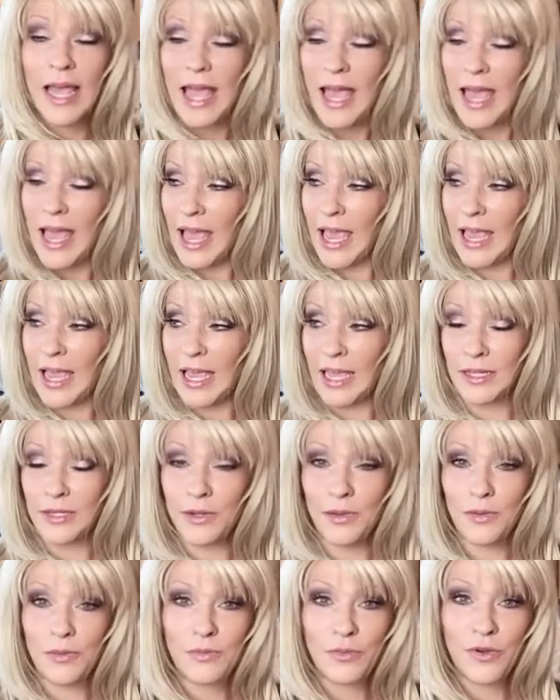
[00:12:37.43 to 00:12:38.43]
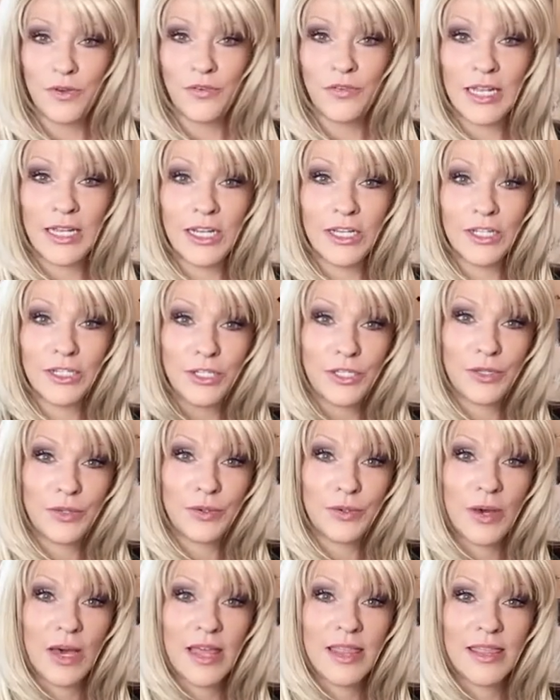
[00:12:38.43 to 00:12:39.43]
and moving
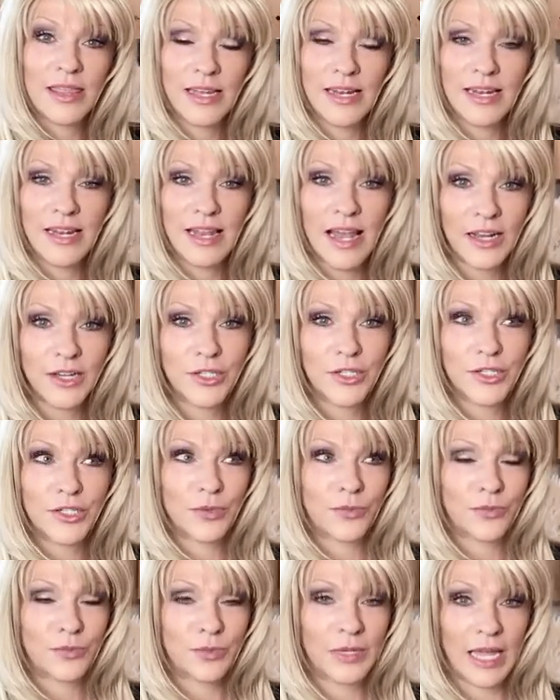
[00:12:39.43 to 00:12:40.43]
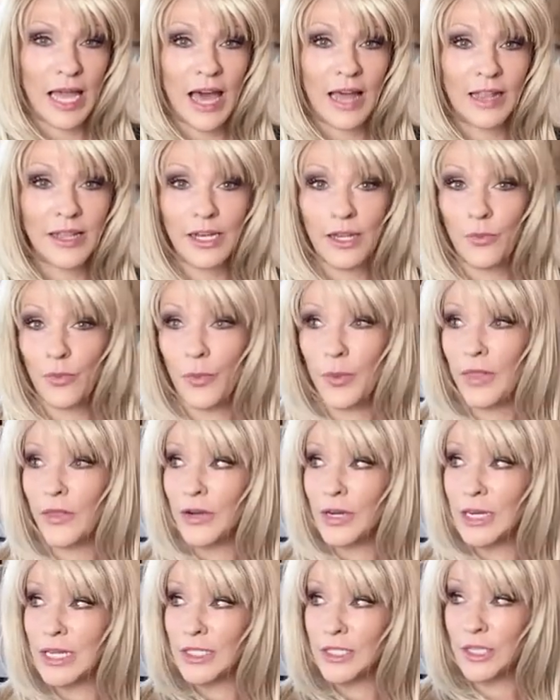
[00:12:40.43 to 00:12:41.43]
to the next reality, whether
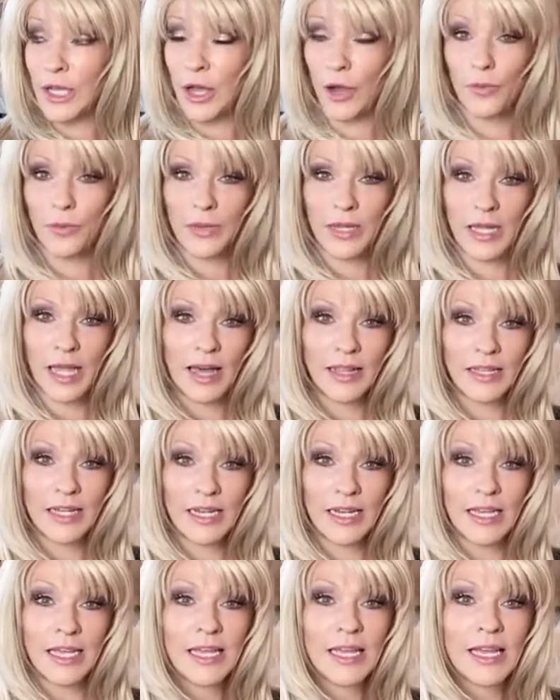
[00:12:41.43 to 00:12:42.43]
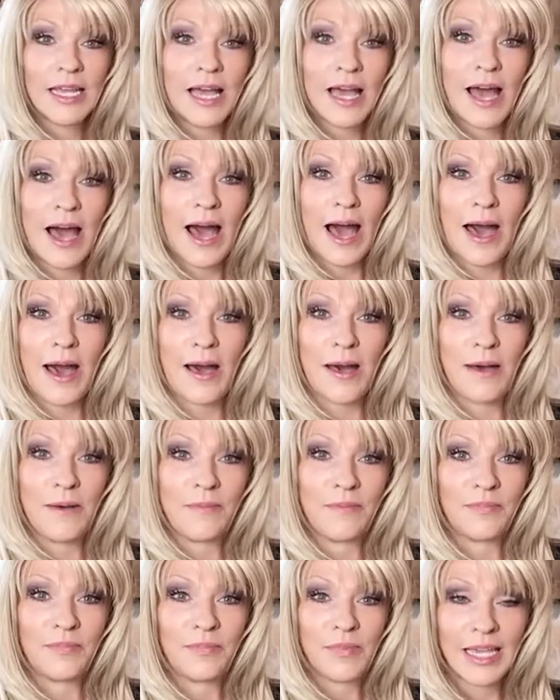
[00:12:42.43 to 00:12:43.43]
it's a reality
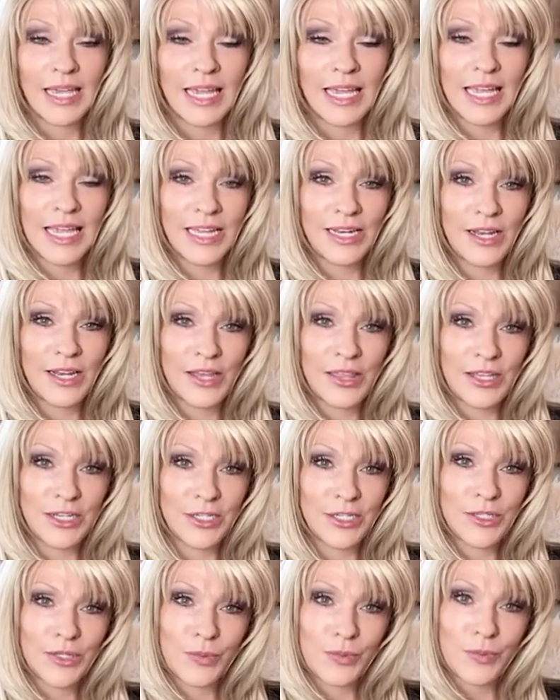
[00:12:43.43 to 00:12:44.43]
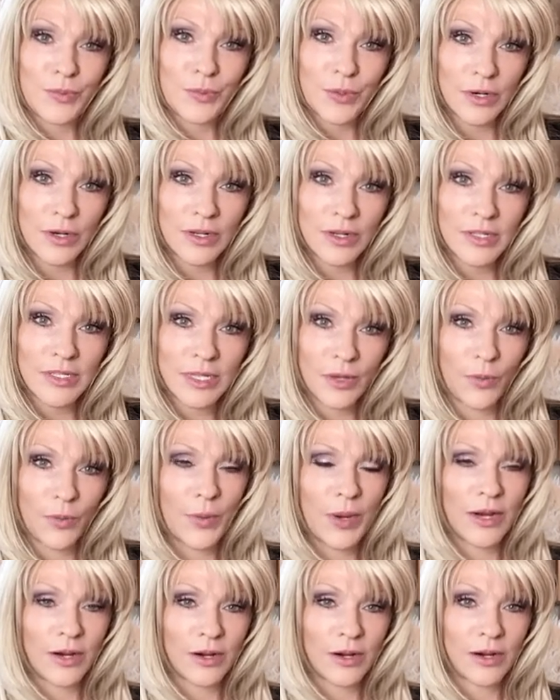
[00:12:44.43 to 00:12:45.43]
in this world
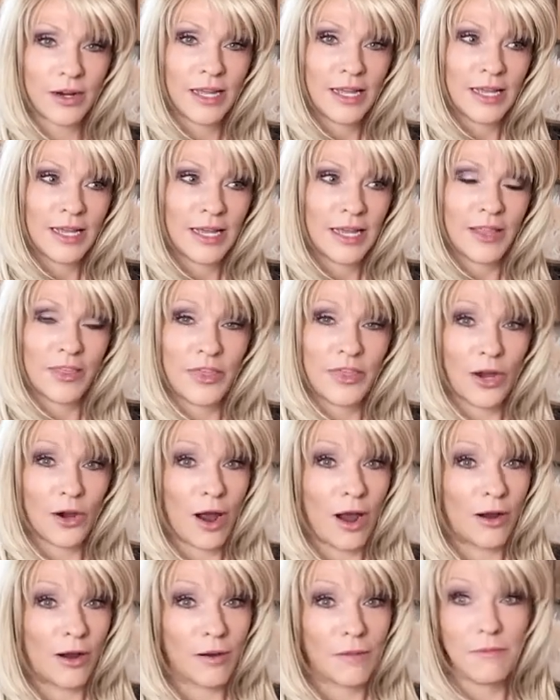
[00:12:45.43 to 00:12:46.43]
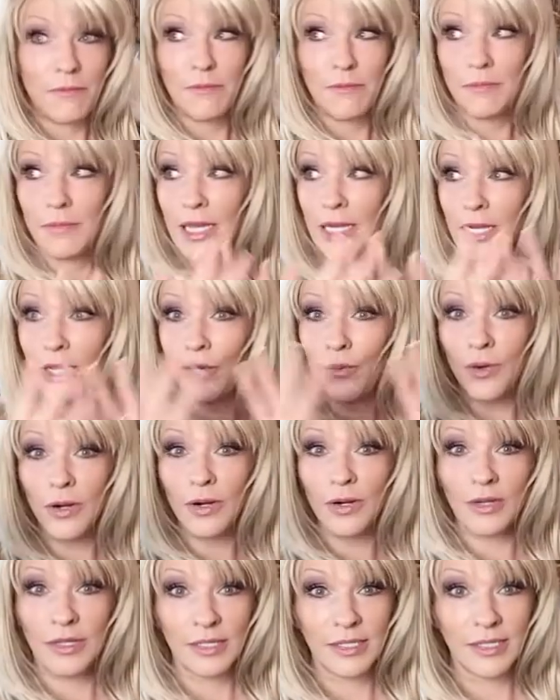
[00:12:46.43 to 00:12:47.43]
where there are many
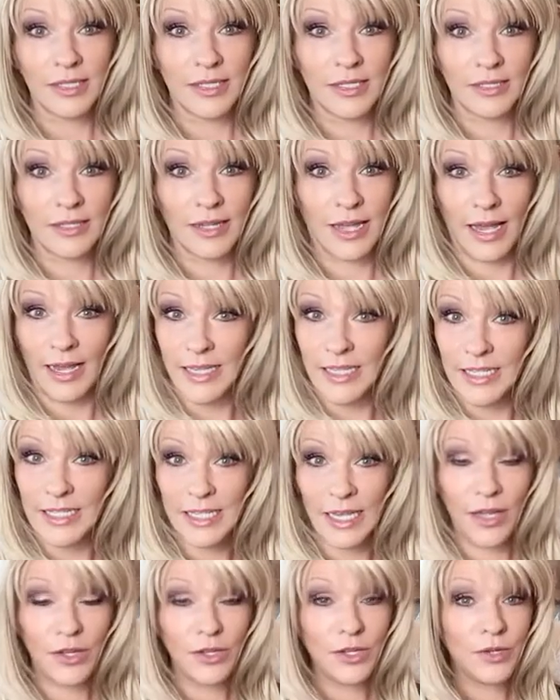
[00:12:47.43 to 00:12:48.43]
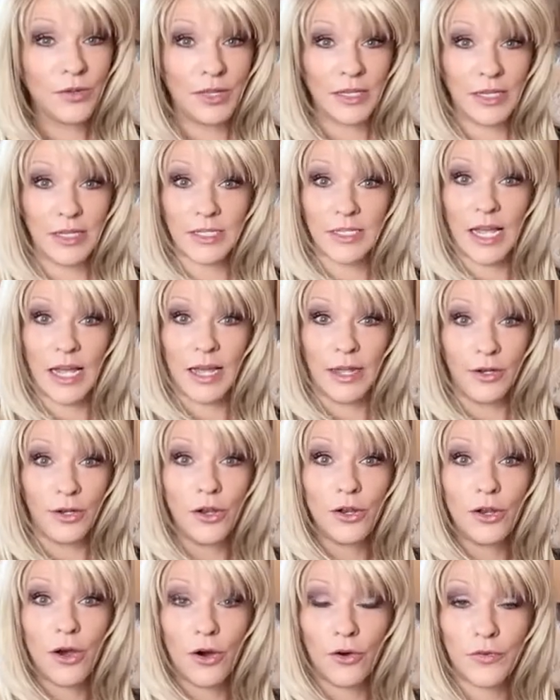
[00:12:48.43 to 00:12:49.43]
worlds. I can tell you this, I
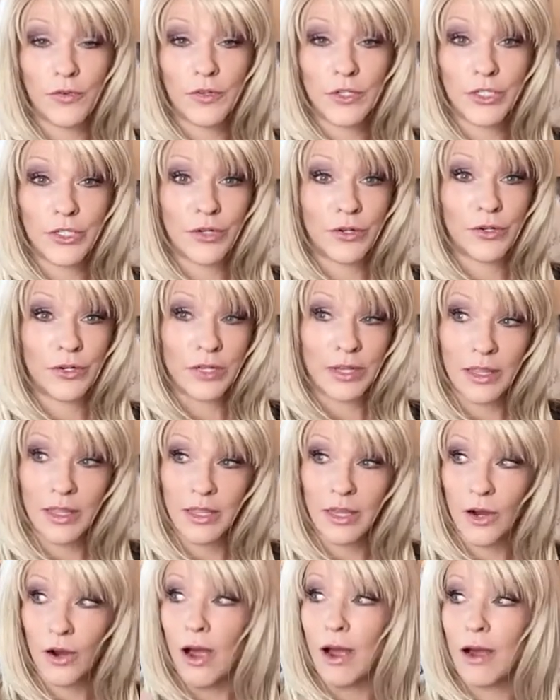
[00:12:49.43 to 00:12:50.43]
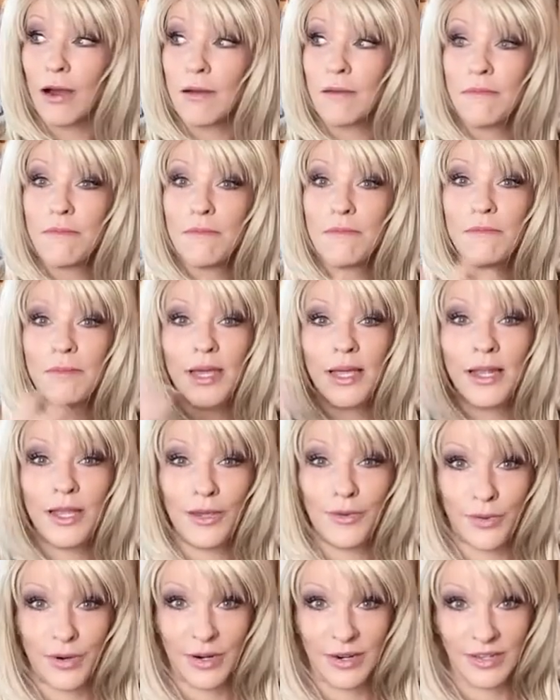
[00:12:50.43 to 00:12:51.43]
know for certain there are many
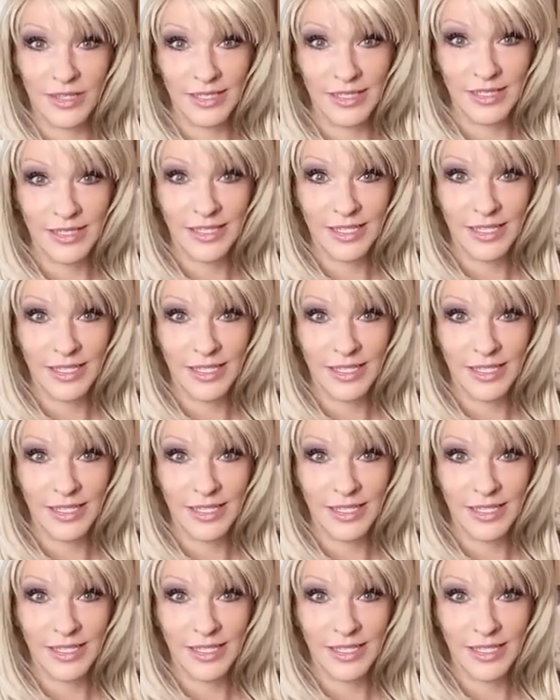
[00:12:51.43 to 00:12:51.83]
worlds.